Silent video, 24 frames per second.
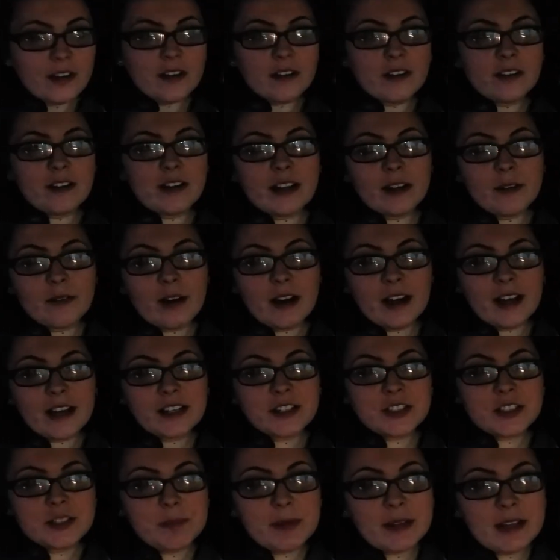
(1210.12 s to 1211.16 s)
But anyway,
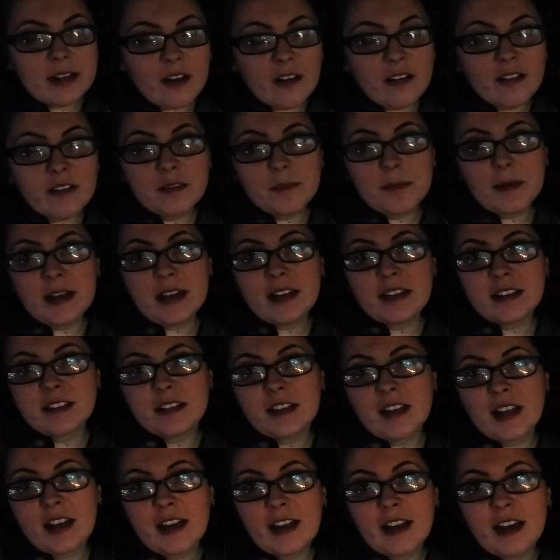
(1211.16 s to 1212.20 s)
she peed all over the bed
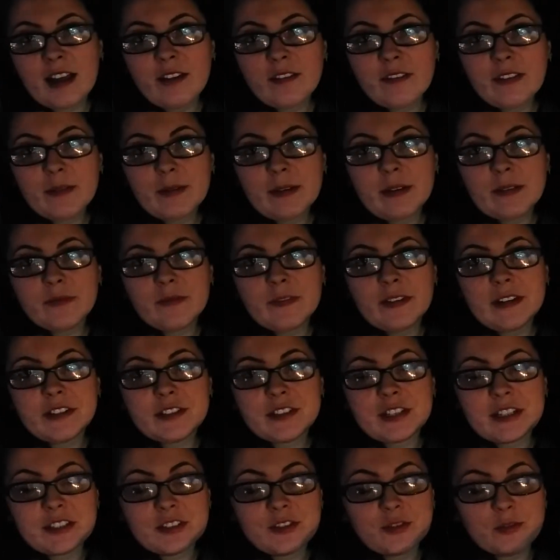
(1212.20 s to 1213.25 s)
today. I don't think we even finished
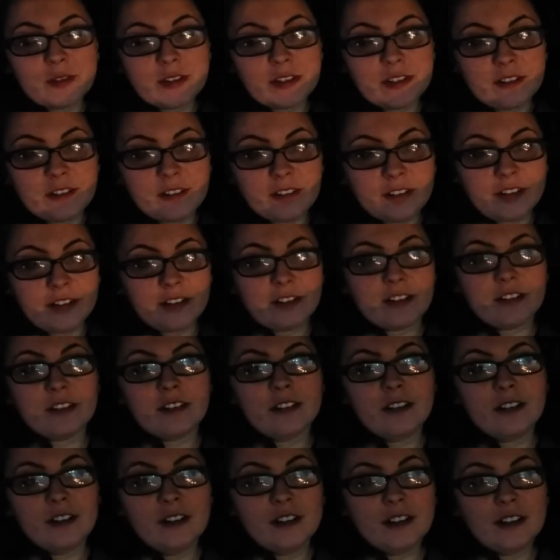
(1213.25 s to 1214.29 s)
that story earlier.
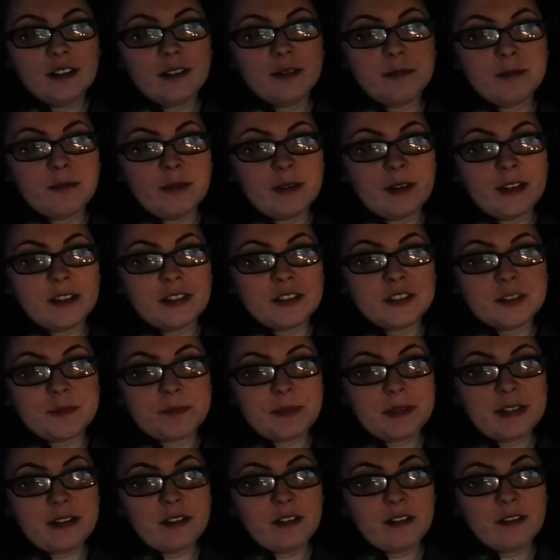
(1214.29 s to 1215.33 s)
But she
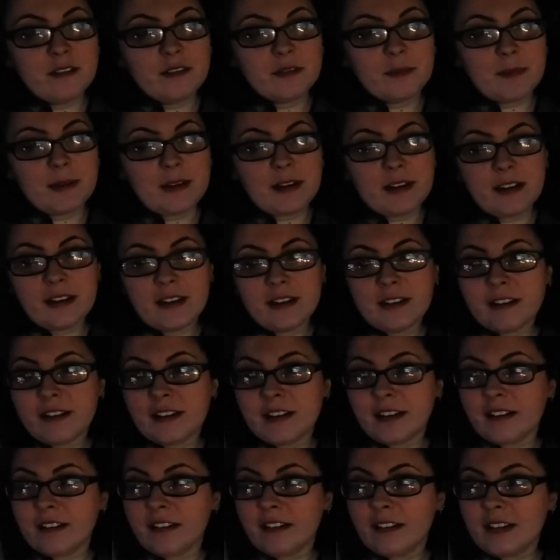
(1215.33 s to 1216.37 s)
peed all over the bed,
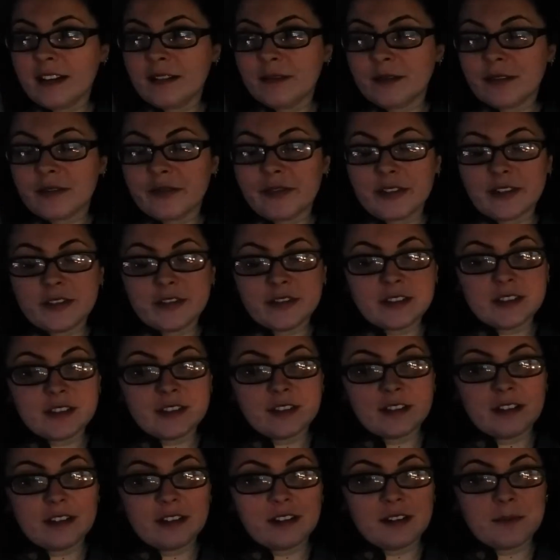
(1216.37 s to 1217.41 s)
and Glenn refuses
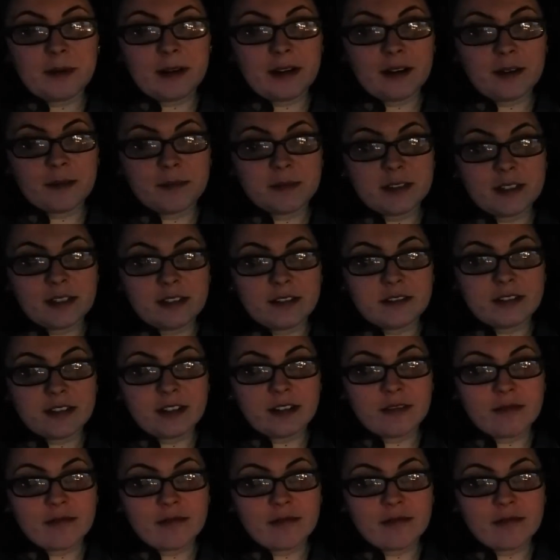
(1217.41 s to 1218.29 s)
to let her back upstairs now.